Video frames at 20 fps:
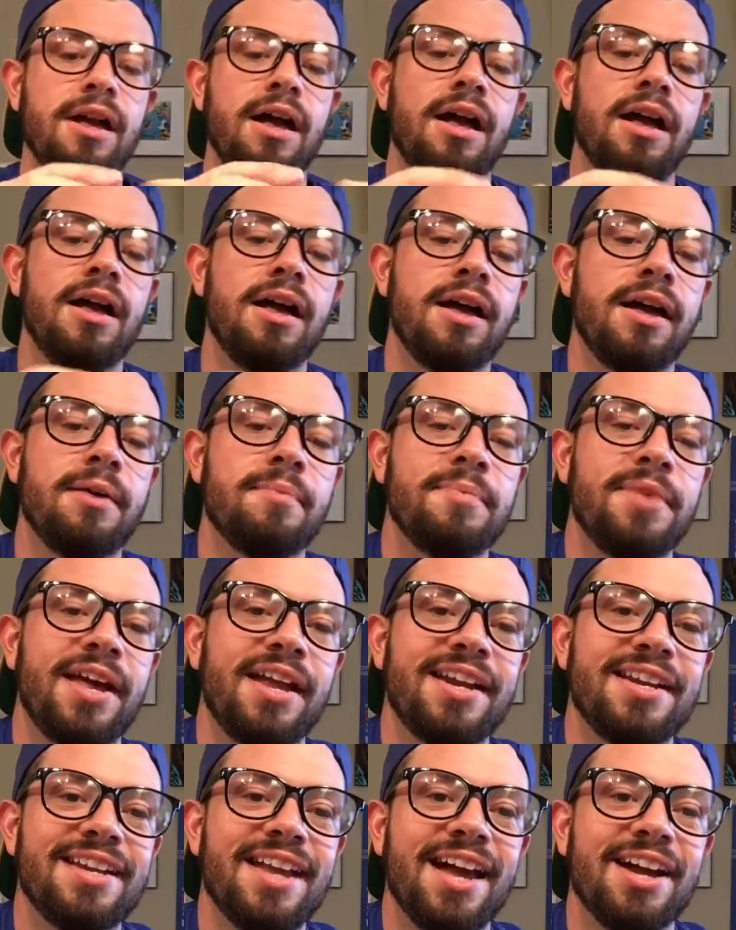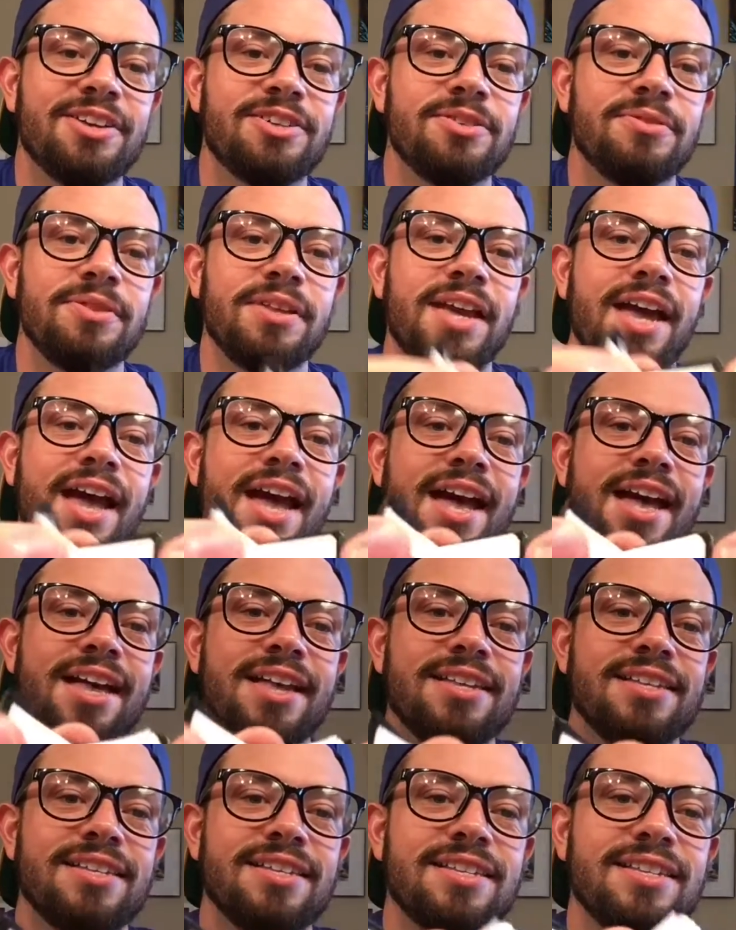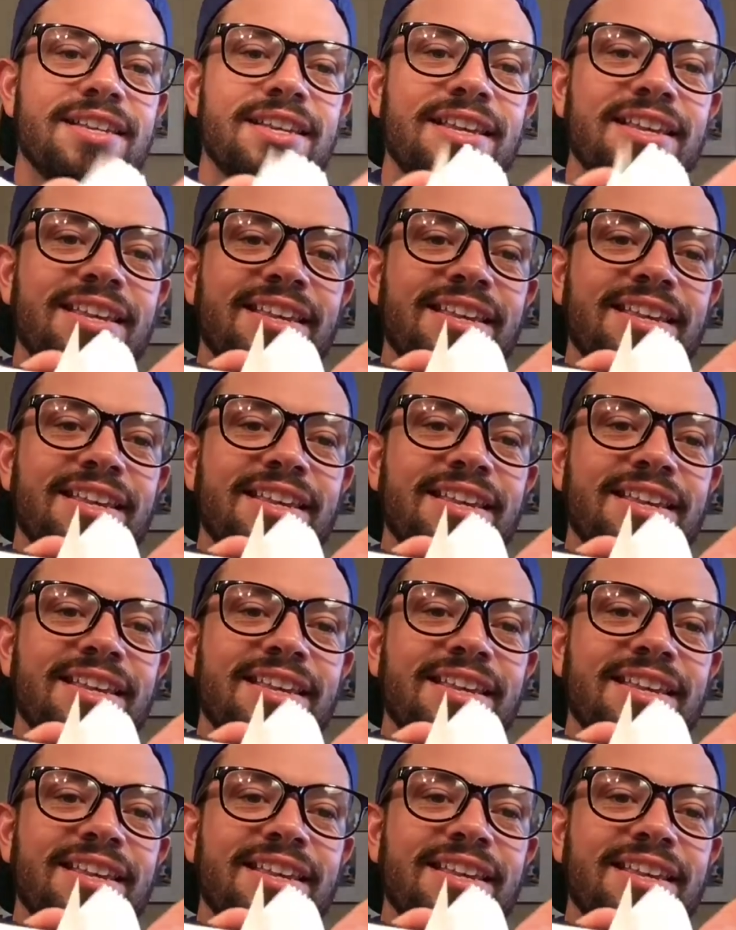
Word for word: Um, and it actually has